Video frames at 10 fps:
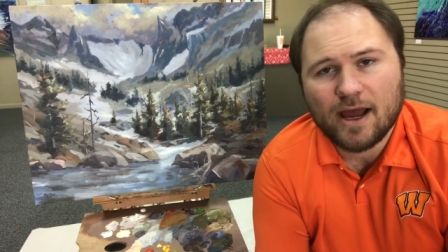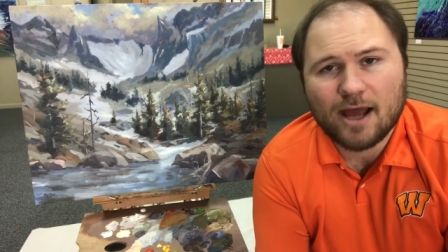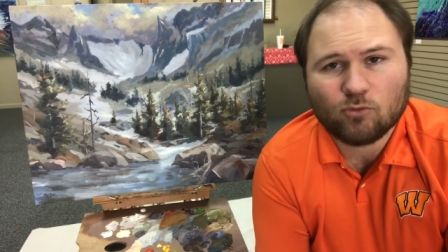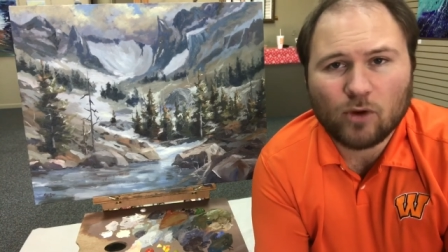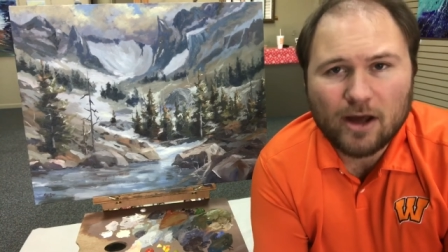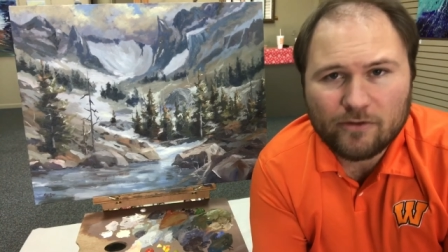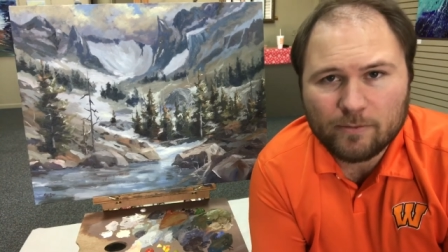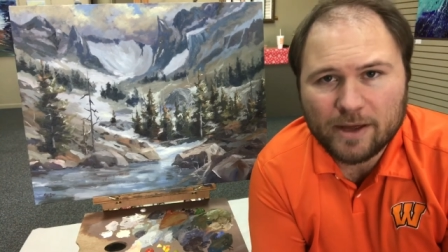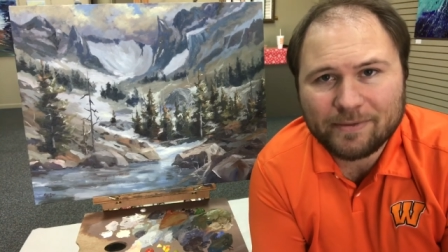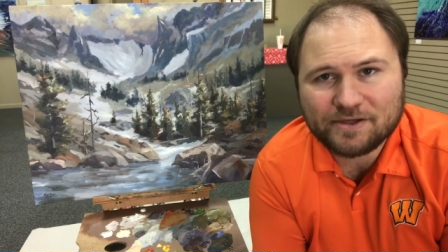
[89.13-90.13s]
and why there
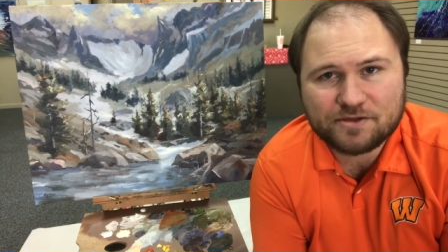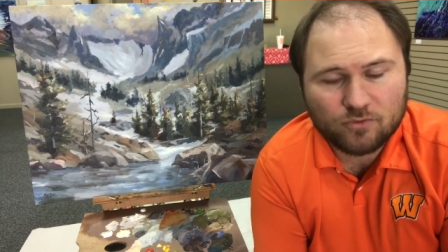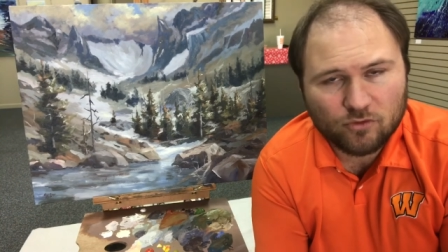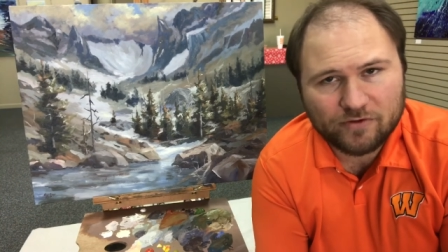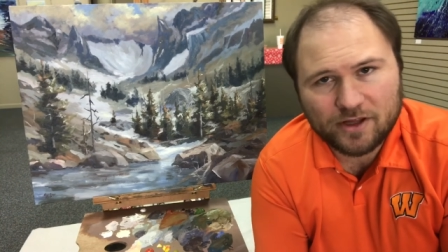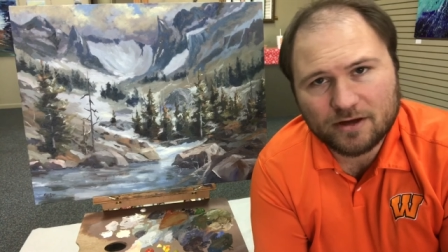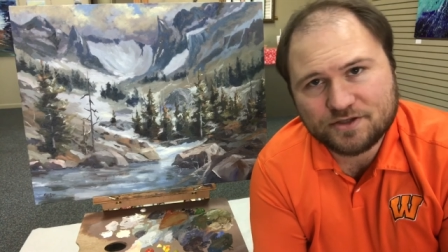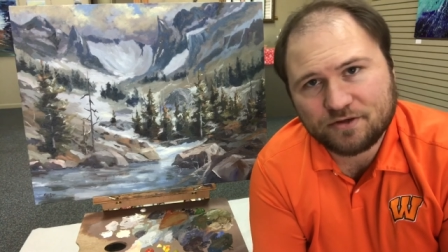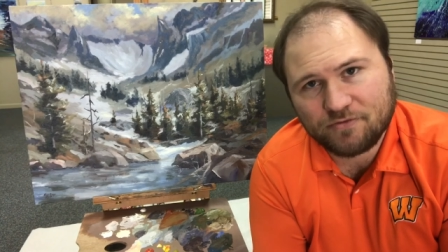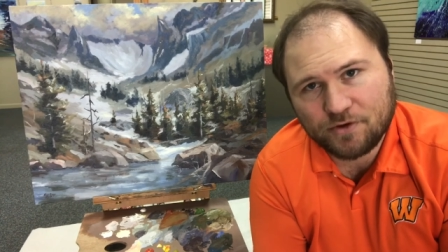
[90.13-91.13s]
may be some more videos
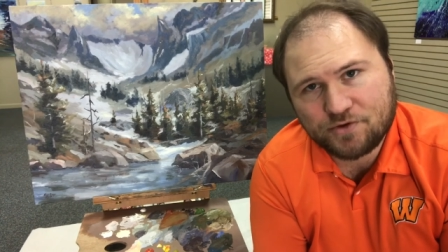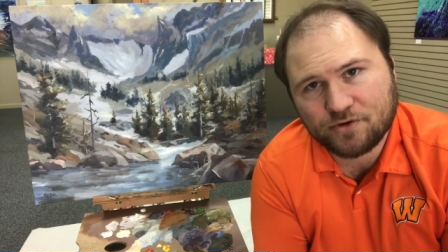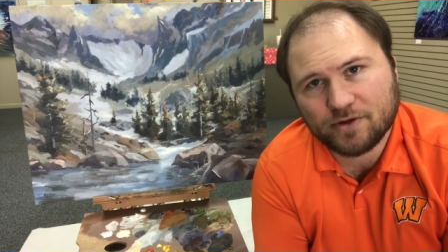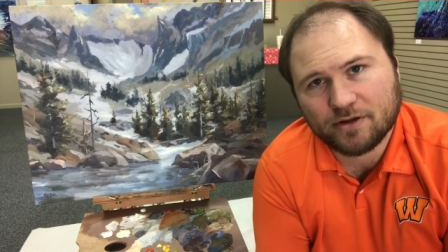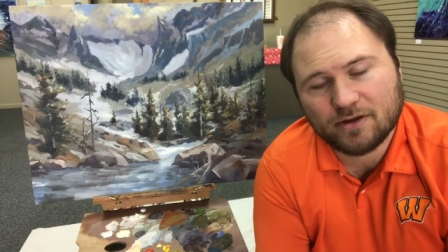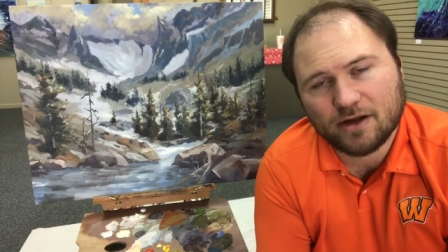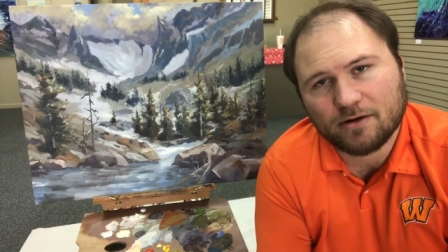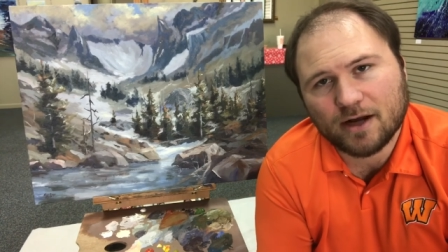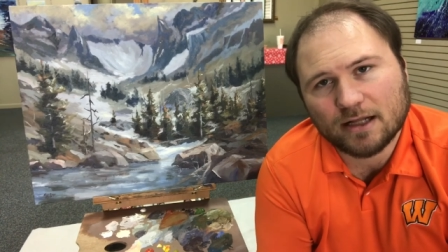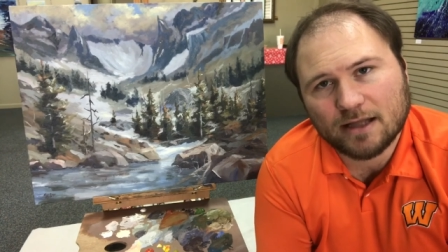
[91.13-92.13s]
in the future that are
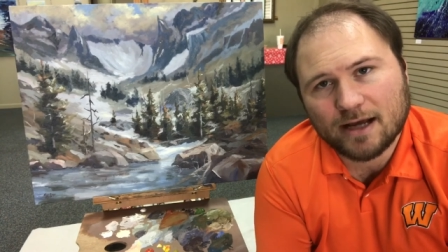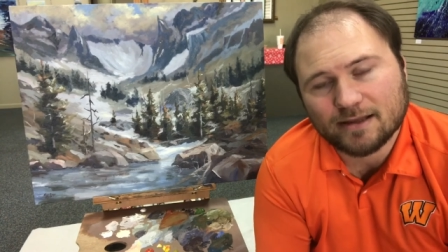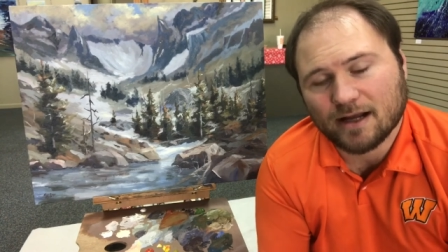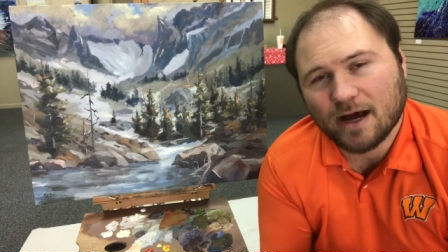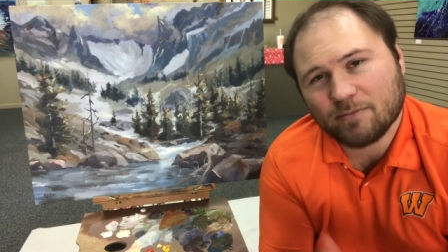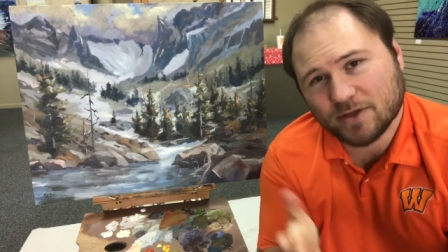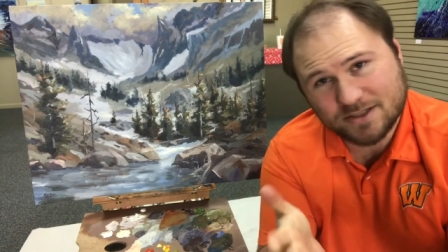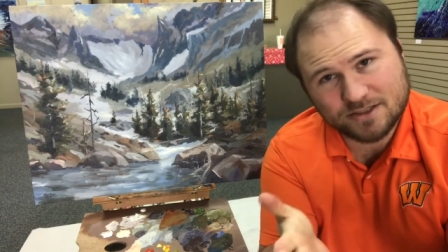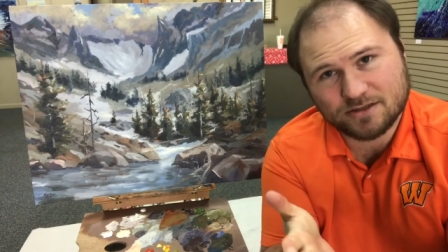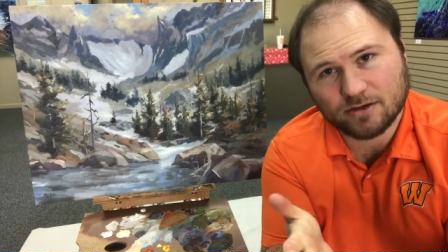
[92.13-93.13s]
not like that. This
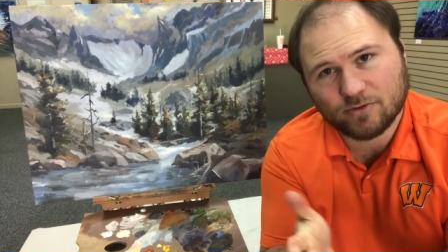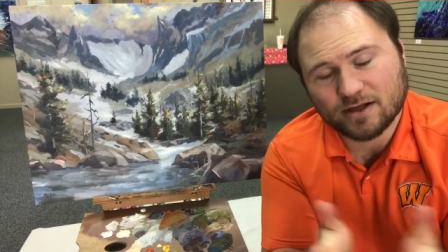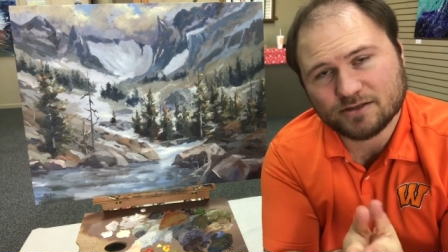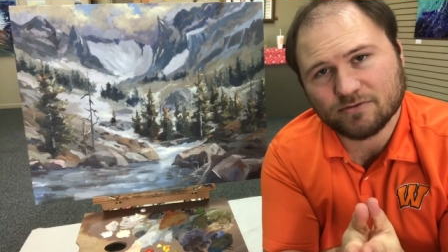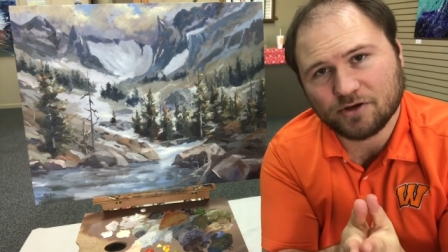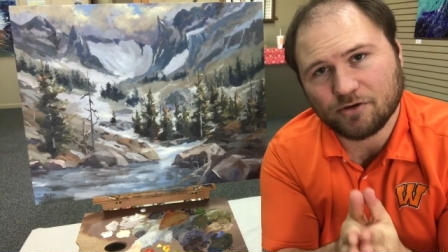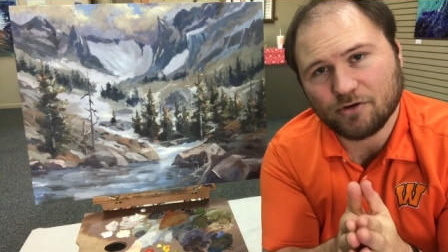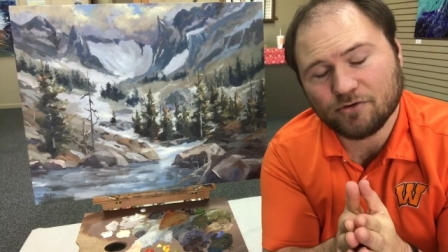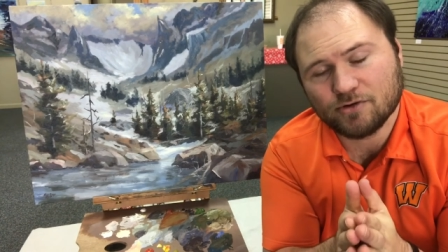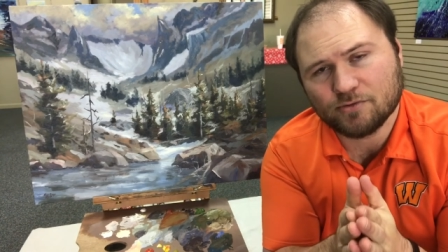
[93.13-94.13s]
is still a relatively new
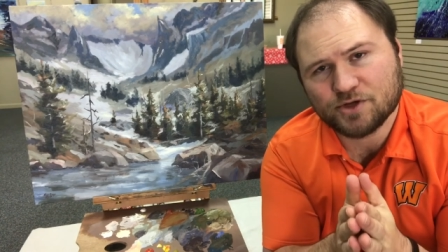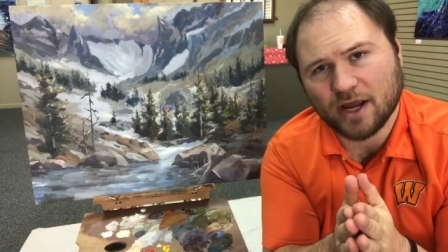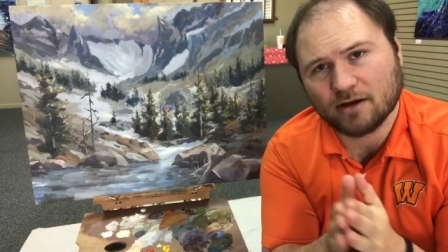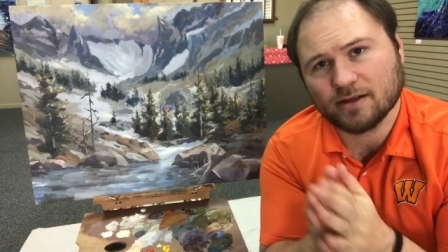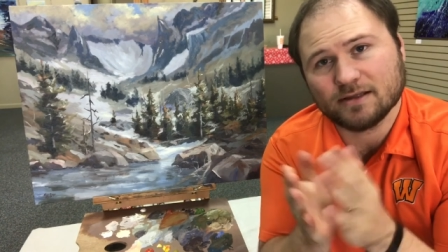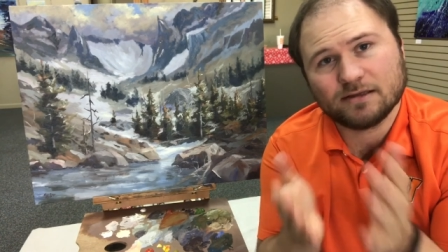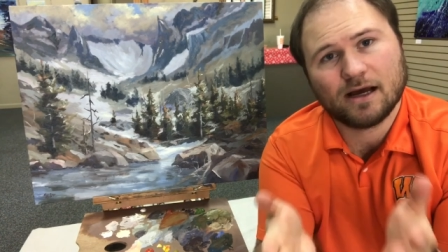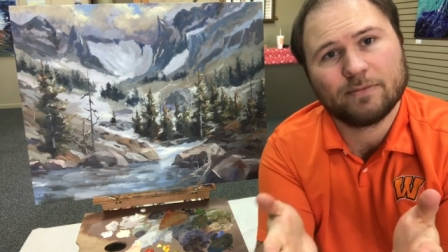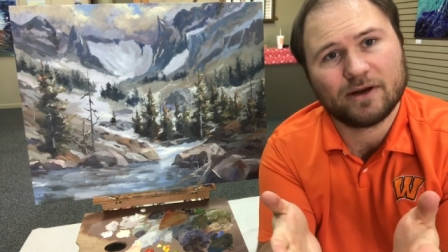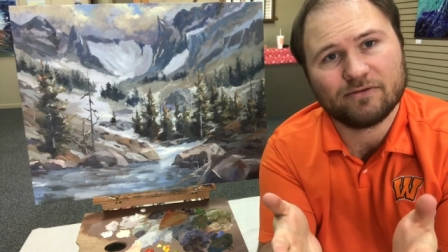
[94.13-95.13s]
YouTube channel at the
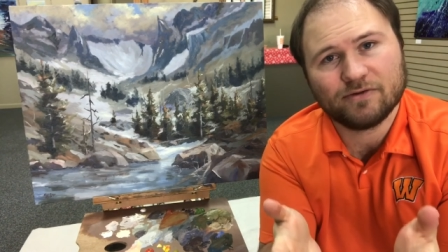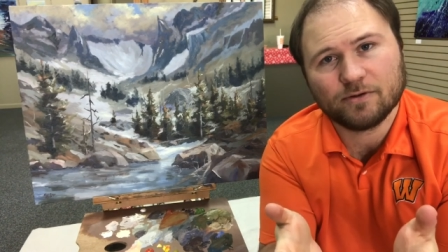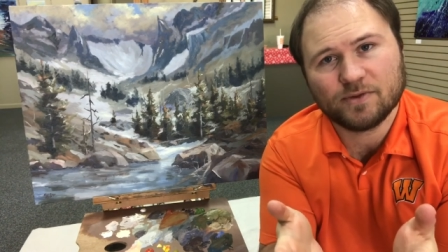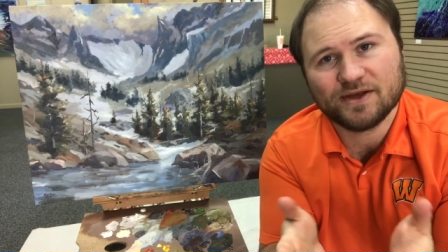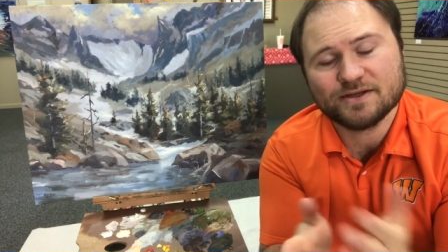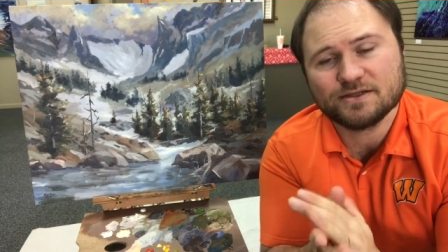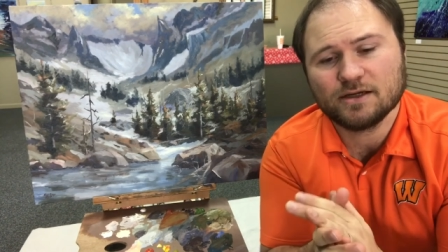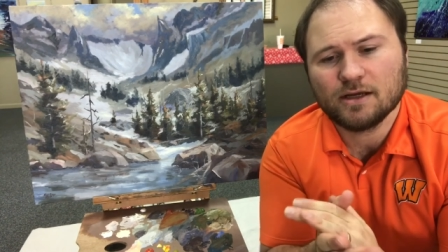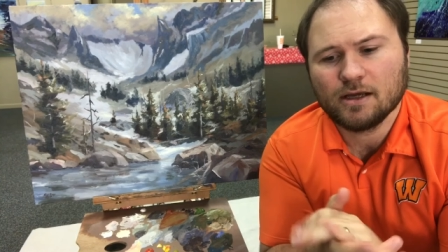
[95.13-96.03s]
time that I filmed this.